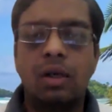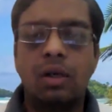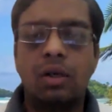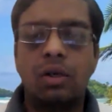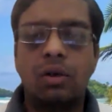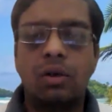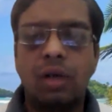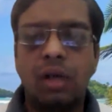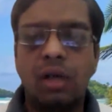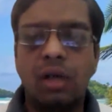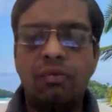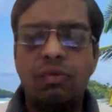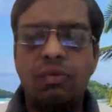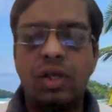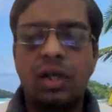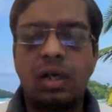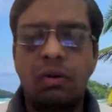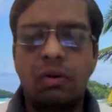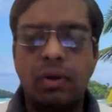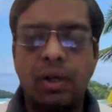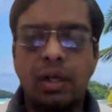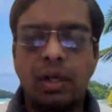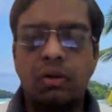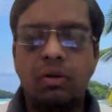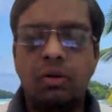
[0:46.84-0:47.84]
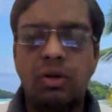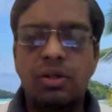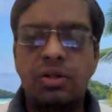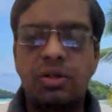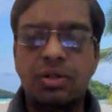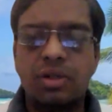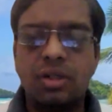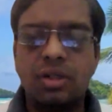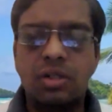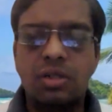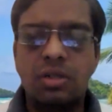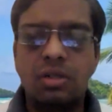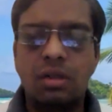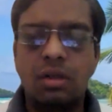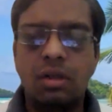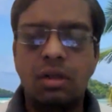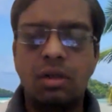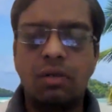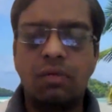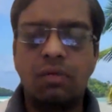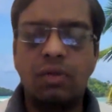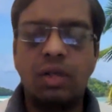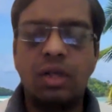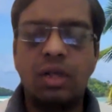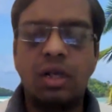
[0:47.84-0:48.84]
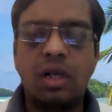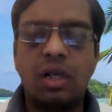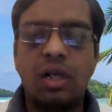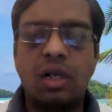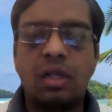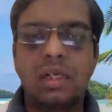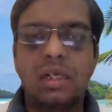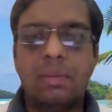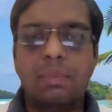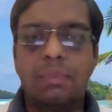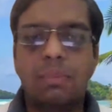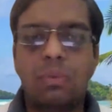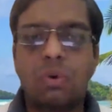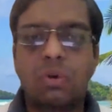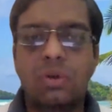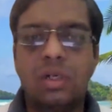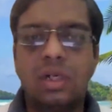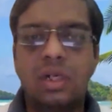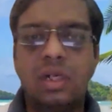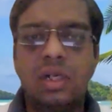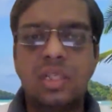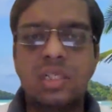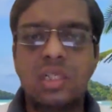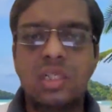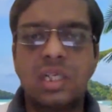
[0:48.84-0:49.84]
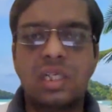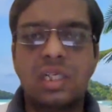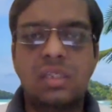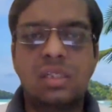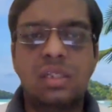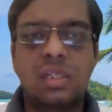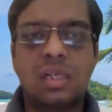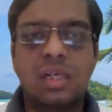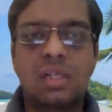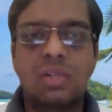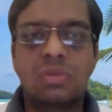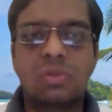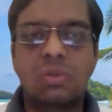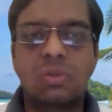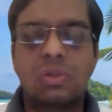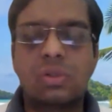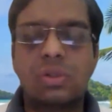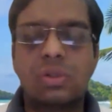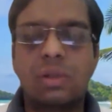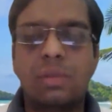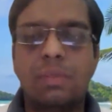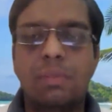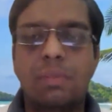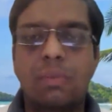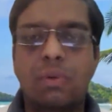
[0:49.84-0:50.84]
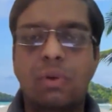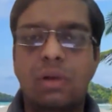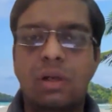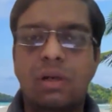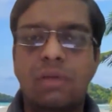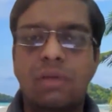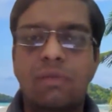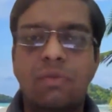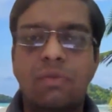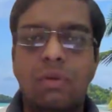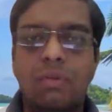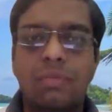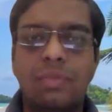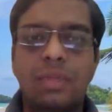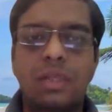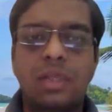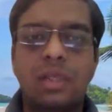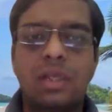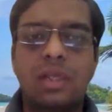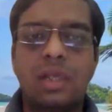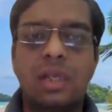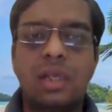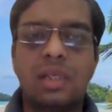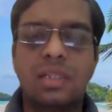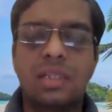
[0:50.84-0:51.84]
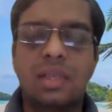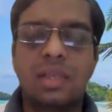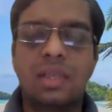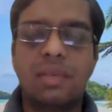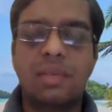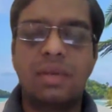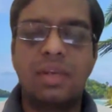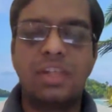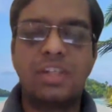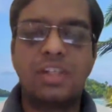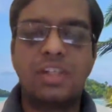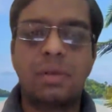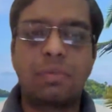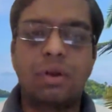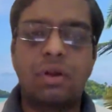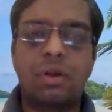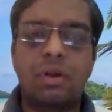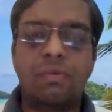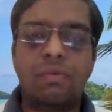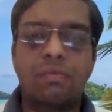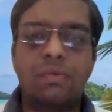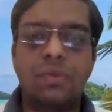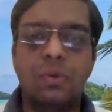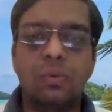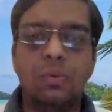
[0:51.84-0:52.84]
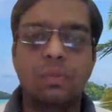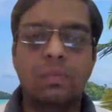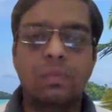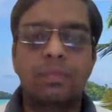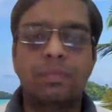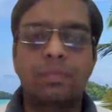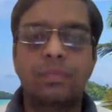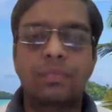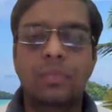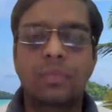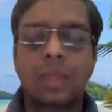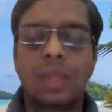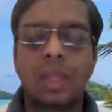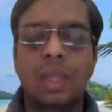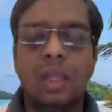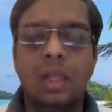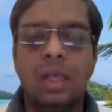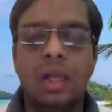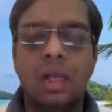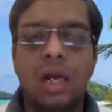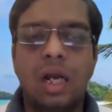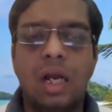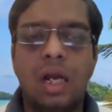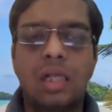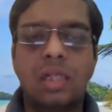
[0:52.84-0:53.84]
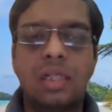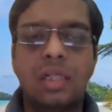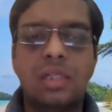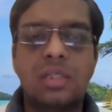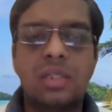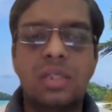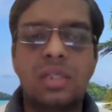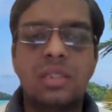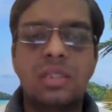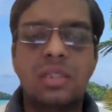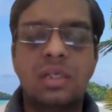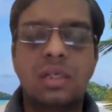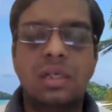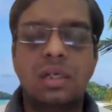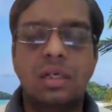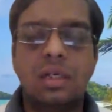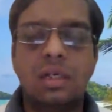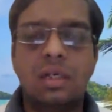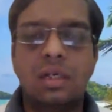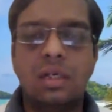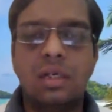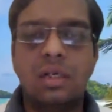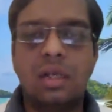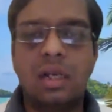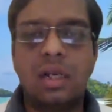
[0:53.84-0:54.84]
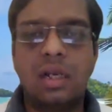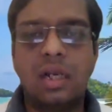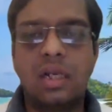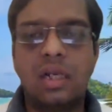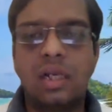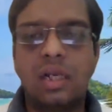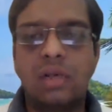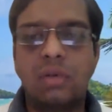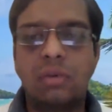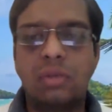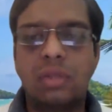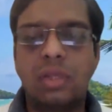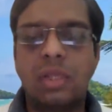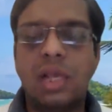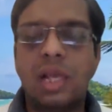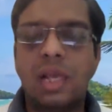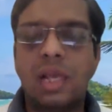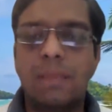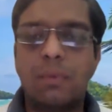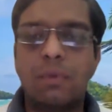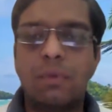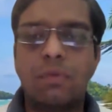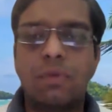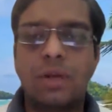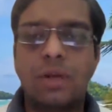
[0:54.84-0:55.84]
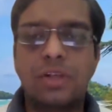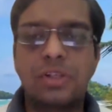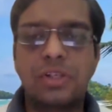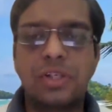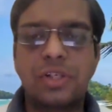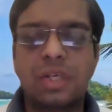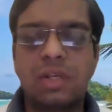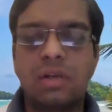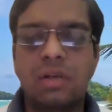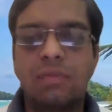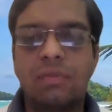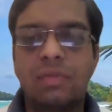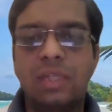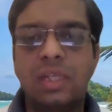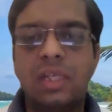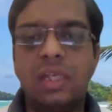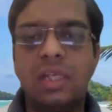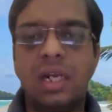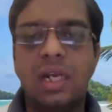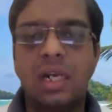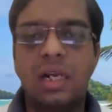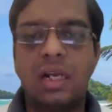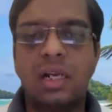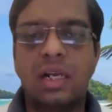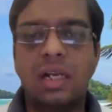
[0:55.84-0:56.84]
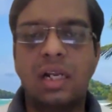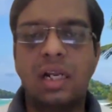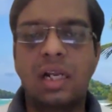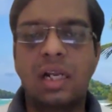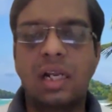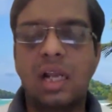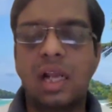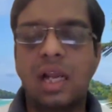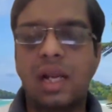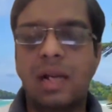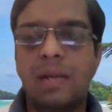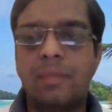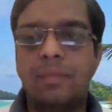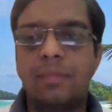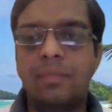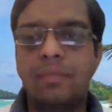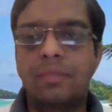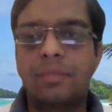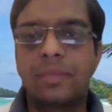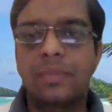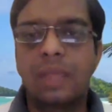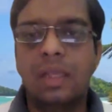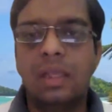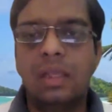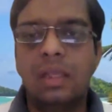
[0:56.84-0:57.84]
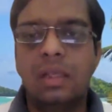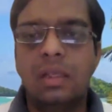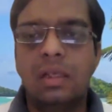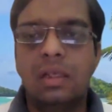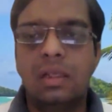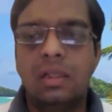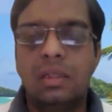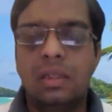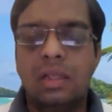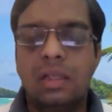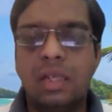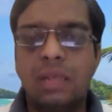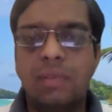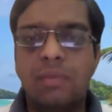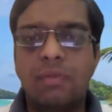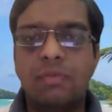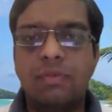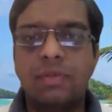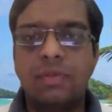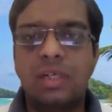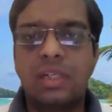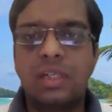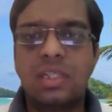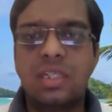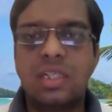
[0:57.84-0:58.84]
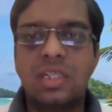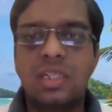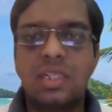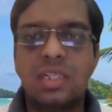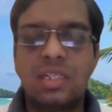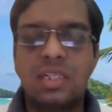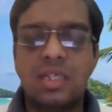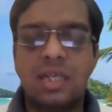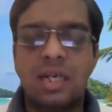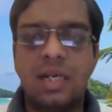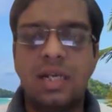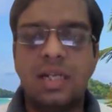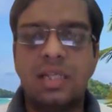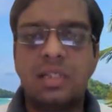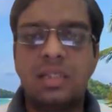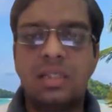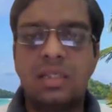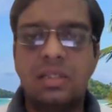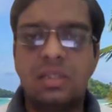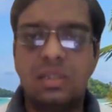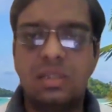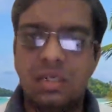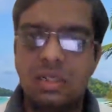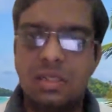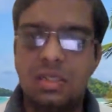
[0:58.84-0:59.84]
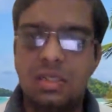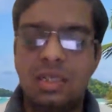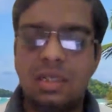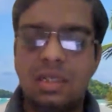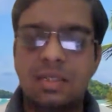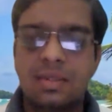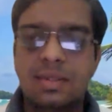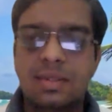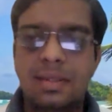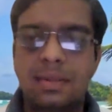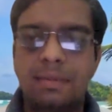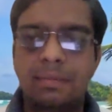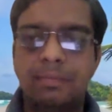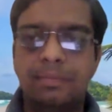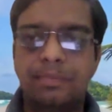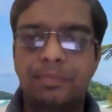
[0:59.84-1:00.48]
Today, we are going to discuss with another important disease that is also important from the examination point of view. And this is related to the hypofunctioning of the adrenal gland. The name of the disease is Addison's disease.